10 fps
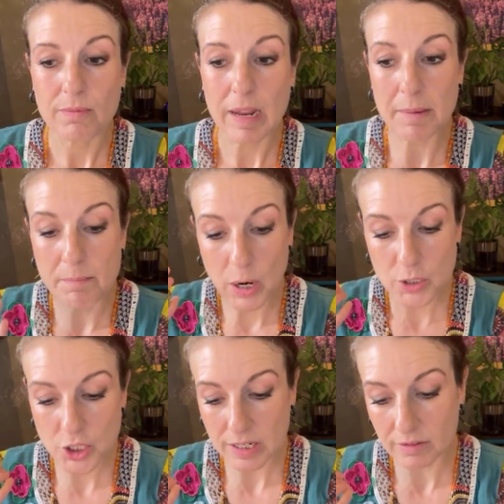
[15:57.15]

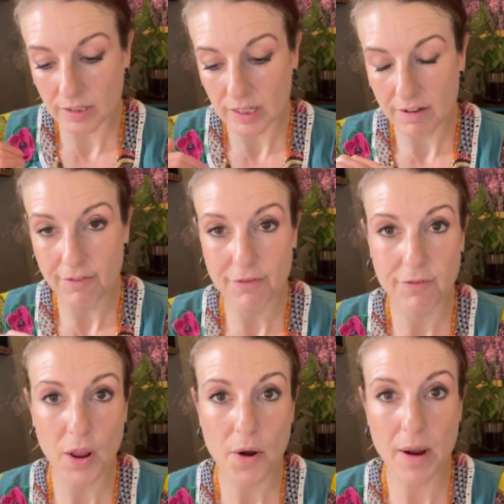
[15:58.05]
emotional
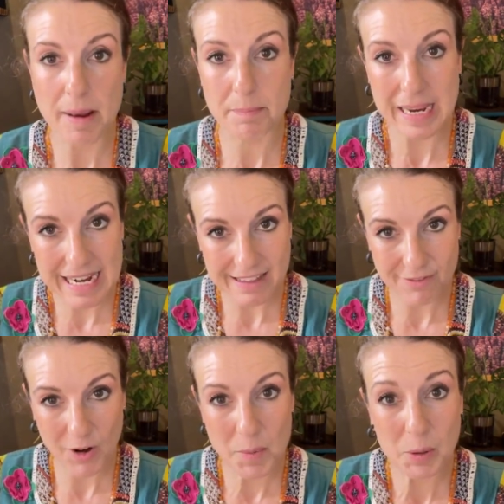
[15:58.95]
flow and being in the flow, but